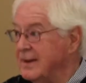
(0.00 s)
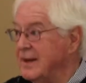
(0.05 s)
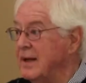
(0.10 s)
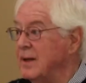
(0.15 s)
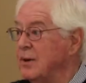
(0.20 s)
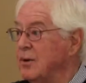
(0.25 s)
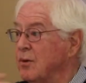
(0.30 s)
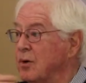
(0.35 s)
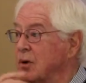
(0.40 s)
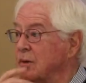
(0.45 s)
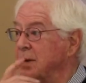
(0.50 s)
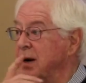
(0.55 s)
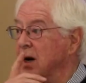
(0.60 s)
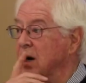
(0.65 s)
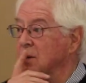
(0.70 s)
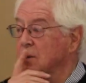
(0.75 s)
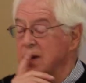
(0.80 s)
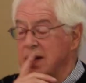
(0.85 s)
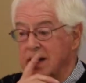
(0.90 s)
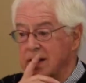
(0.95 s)
In the room
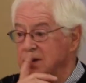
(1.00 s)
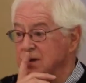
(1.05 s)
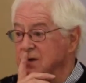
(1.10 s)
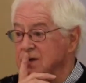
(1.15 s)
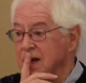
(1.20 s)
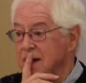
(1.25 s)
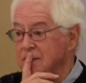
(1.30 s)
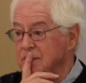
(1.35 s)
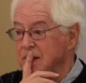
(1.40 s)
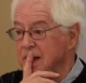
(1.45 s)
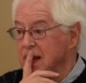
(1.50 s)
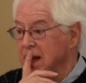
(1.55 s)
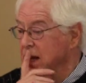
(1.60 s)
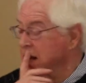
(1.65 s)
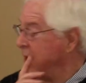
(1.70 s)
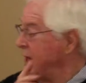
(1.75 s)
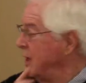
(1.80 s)
here, we did the same thing.